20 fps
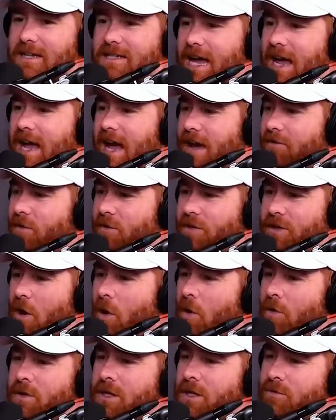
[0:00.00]
because I've only
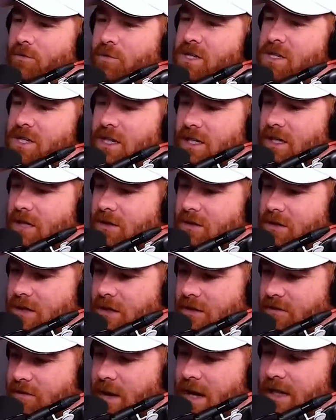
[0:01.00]
only in recent
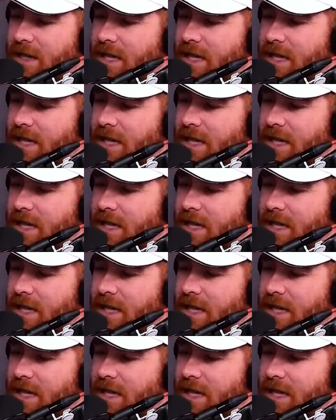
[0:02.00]
years of my